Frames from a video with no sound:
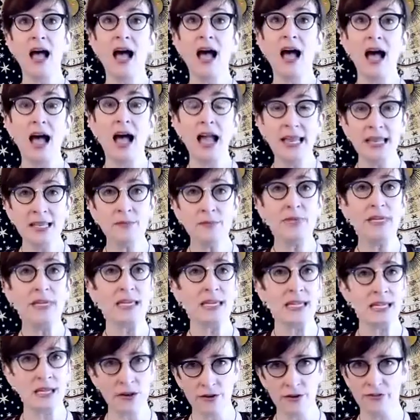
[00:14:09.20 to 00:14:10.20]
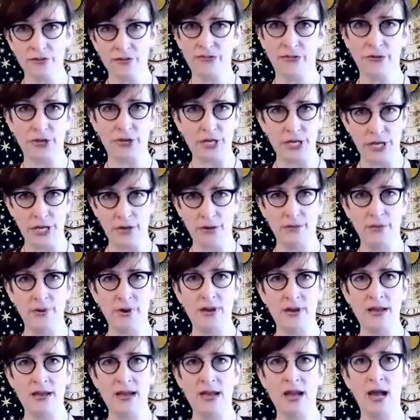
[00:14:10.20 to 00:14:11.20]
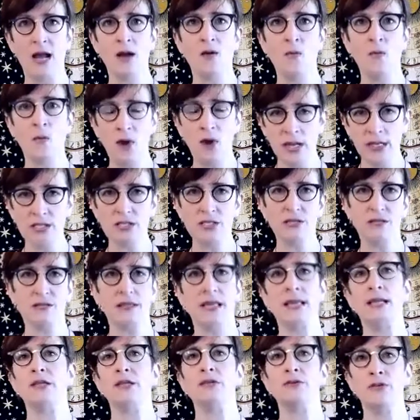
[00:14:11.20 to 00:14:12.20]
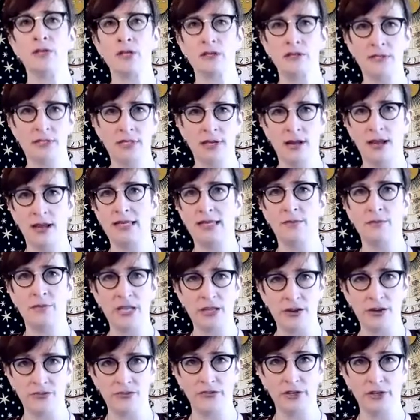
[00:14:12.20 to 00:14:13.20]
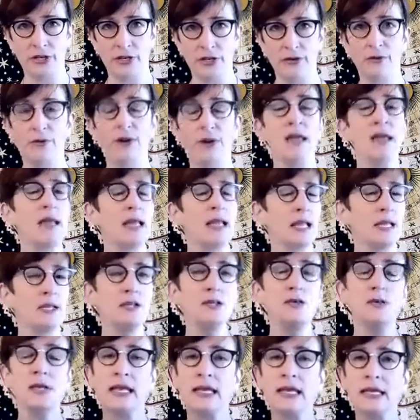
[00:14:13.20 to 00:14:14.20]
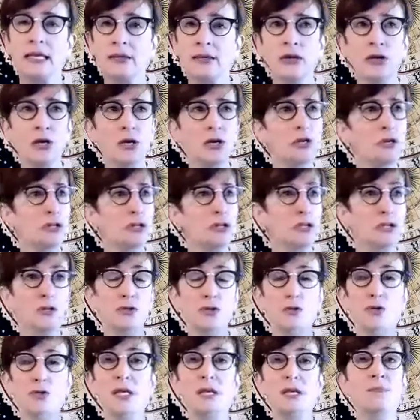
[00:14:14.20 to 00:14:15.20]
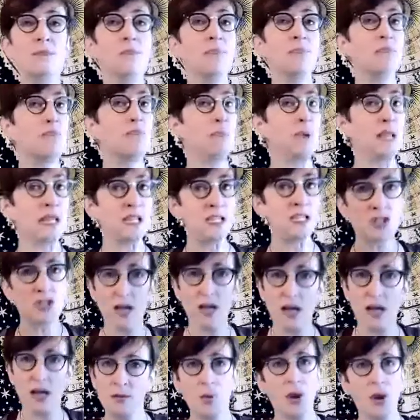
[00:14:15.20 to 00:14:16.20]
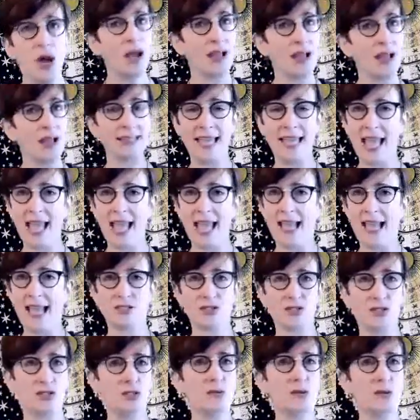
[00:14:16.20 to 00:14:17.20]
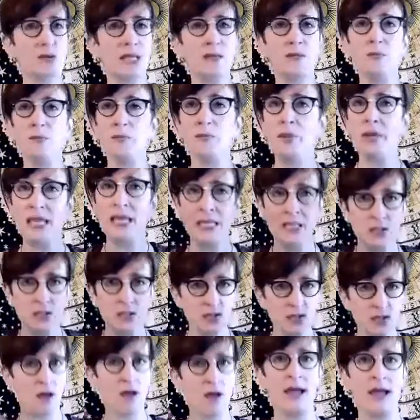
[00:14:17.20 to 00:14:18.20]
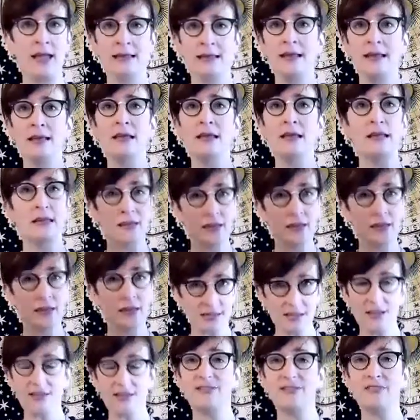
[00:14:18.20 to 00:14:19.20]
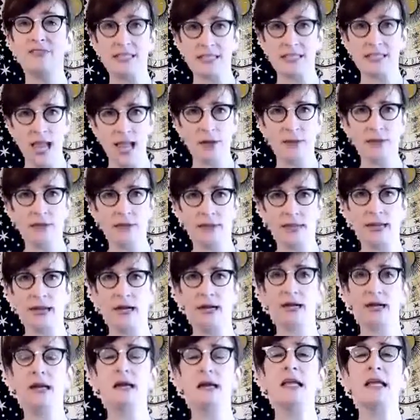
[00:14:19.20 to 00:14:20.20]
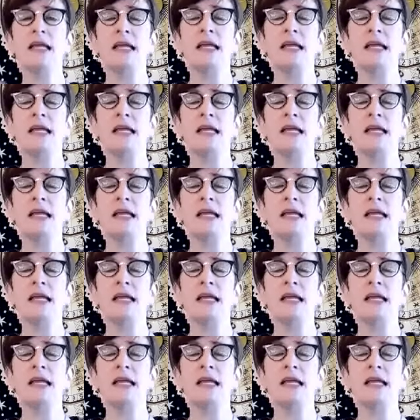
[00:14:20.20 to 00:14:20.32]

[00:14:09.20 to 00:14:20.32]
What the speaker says: I am here for you. I want to let you know that I am here for you. And you can binge on podcasts. You can binge on the stuff that's out there.